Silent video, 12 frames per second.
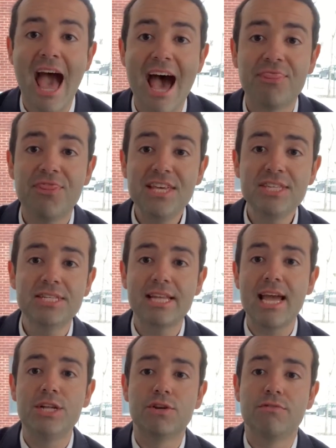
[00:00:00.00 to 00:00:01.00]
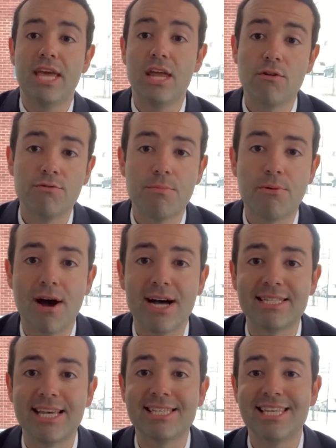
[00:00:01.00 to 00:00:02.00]
At this stage of the interview
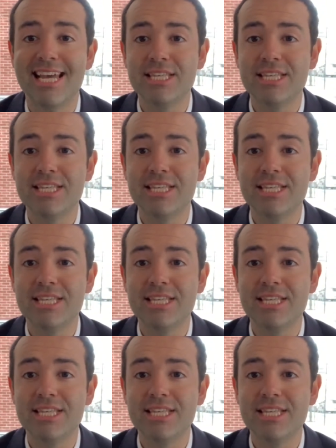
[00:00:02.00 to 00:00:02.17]
process,